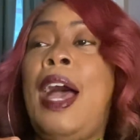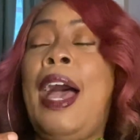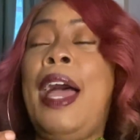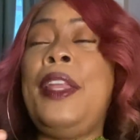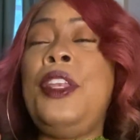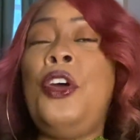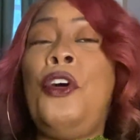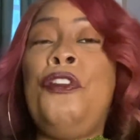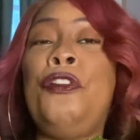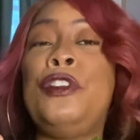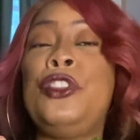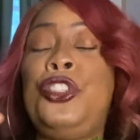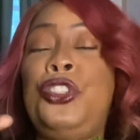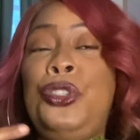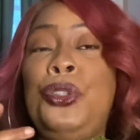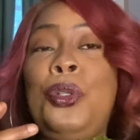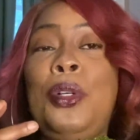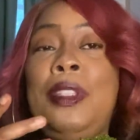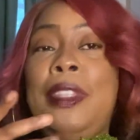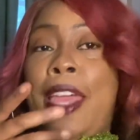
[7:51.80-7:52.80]
know for
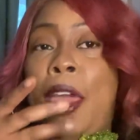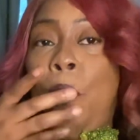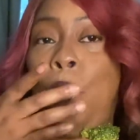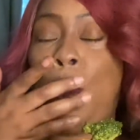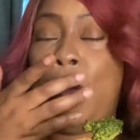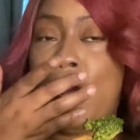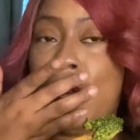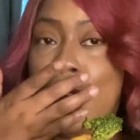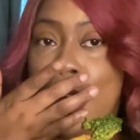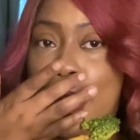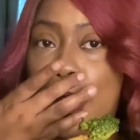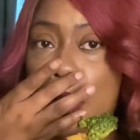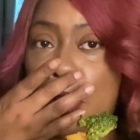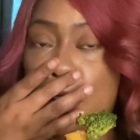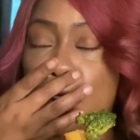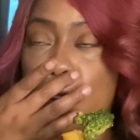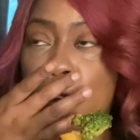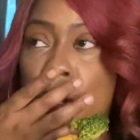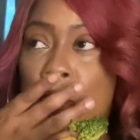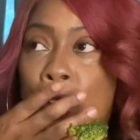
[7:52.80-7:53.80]
sure that when I
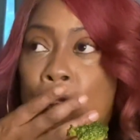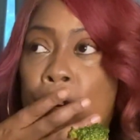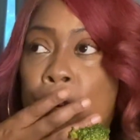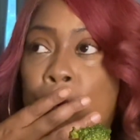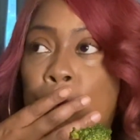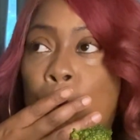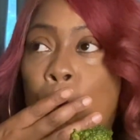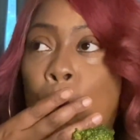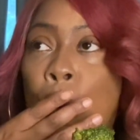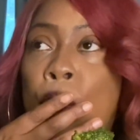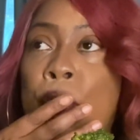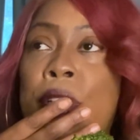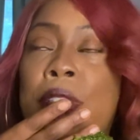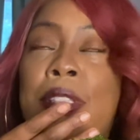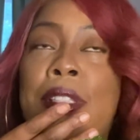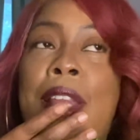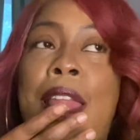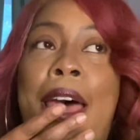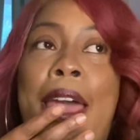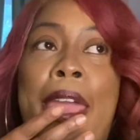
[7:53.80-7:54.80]
heard
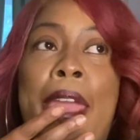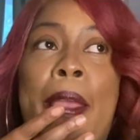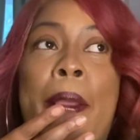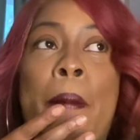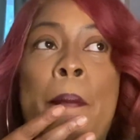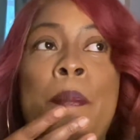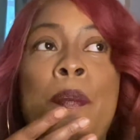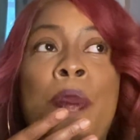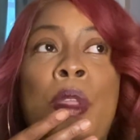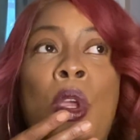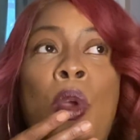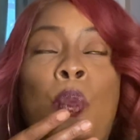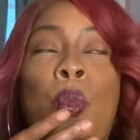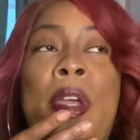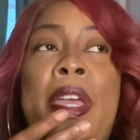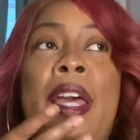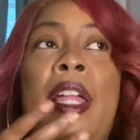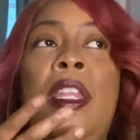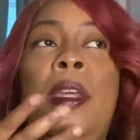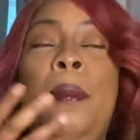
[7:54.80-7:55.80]
words like, when
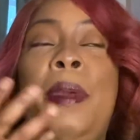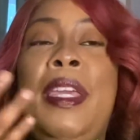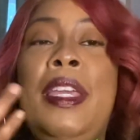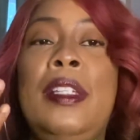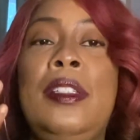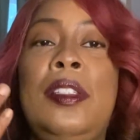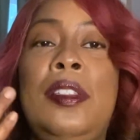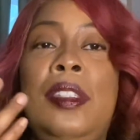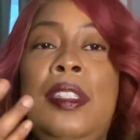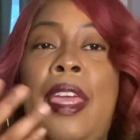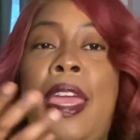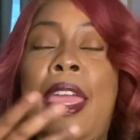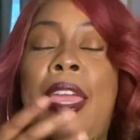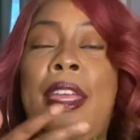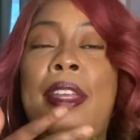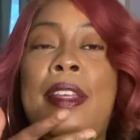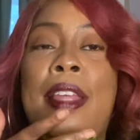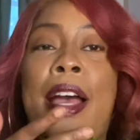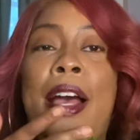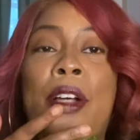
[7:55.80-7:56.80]
ELI began to
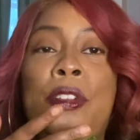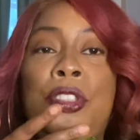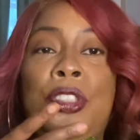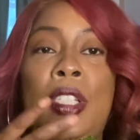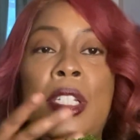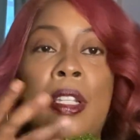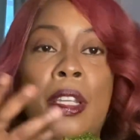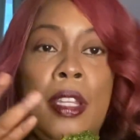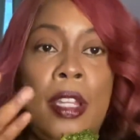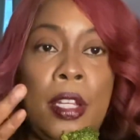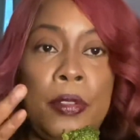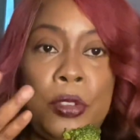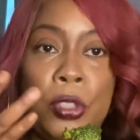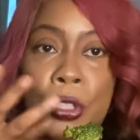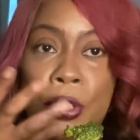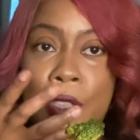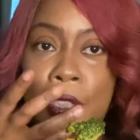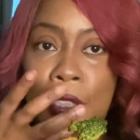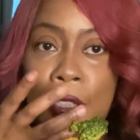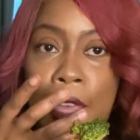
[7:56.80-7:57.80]
say how she loved
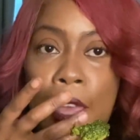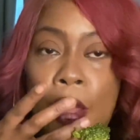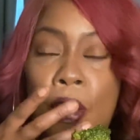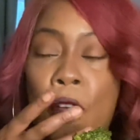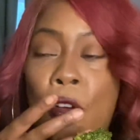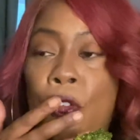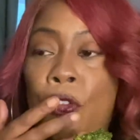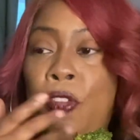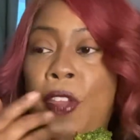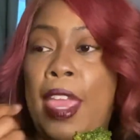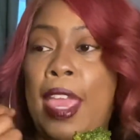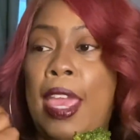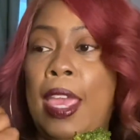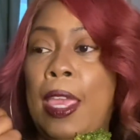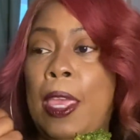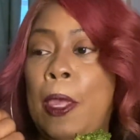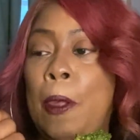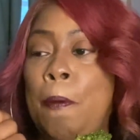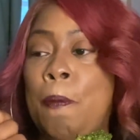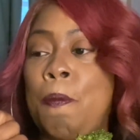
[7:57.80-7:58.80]
herself,
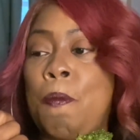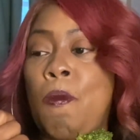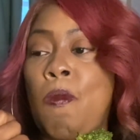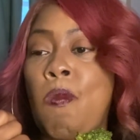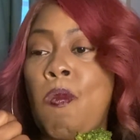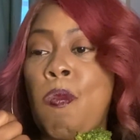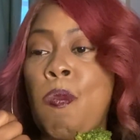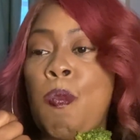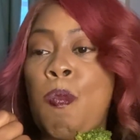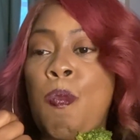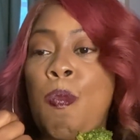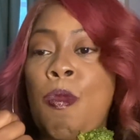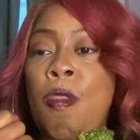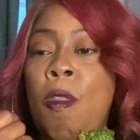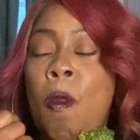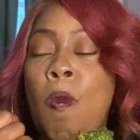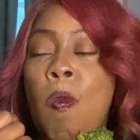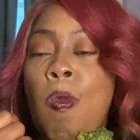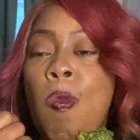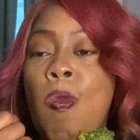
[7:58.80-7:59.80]
and
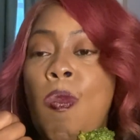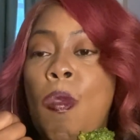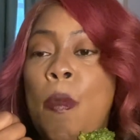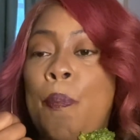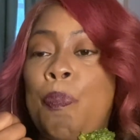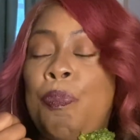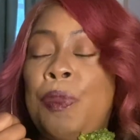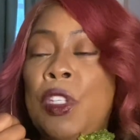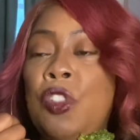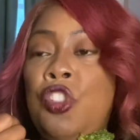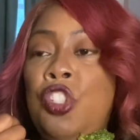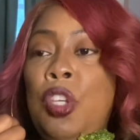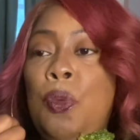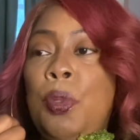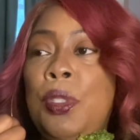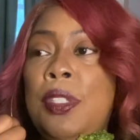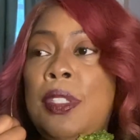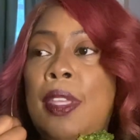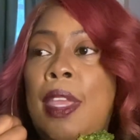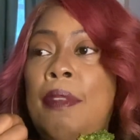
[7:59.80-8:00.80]
she
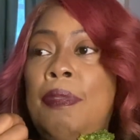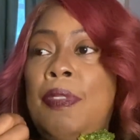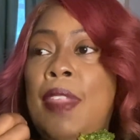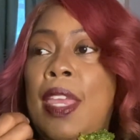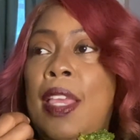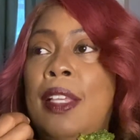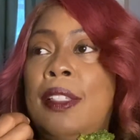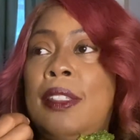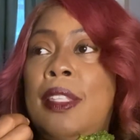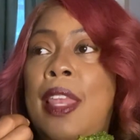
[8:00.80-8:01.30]
would say things